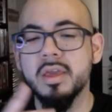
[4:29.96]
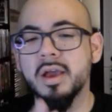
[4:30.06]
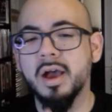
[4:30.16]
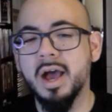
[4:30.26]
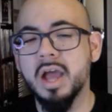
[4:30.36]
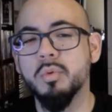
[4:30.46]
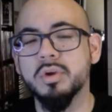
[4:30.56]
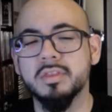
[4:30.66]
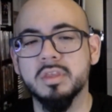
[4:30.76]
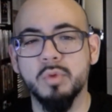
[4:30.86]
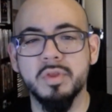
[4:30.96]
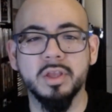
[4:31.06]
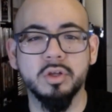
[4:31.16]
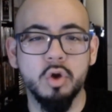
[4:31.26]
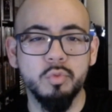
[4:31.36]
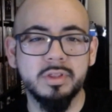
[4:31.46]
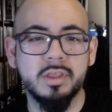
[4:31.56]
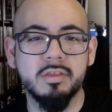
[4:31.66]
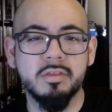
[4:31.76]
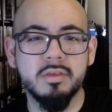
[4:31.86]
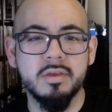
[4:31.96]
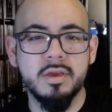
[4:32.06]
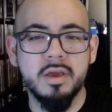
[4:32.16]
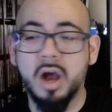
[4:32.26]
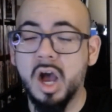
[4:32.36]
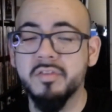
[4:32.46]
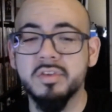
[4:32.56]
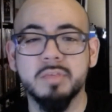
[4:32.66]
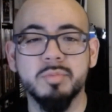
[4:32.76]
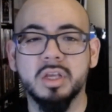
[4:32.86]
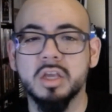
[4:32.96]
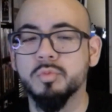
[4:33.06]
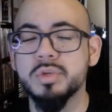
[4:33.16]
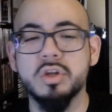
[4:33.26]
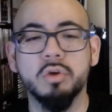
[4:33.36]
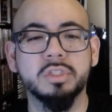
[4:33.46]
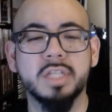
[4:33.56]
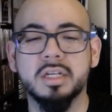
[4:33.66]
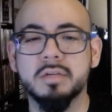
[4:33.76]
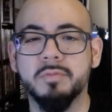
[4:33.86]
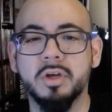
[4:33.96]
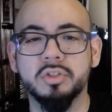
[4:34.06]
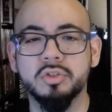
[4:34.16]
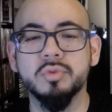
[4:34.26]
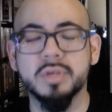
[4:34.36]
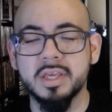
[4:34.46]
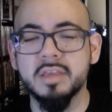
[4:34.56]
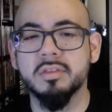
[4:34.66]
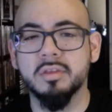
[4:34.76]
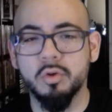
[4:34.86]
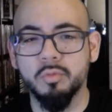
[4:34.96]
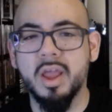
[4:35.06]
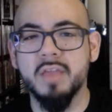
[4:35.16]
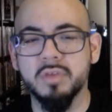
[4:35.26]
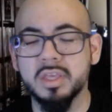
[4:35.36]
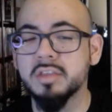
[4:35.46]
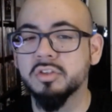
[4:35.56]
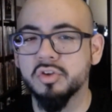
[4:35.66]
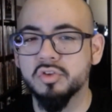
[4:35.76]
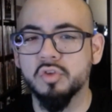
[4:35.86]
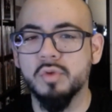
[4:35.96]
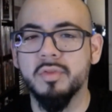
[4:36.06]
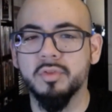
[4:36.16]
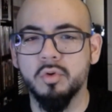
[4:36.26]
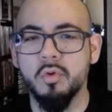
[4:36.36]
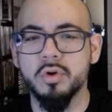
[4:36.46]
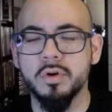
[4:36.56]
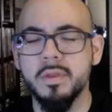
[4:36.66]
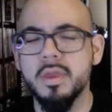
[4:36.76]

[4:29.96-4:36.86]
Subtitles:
I want to see where they go with this, obviously, because we know Jacob Fatu is arriving. He's just around the corner.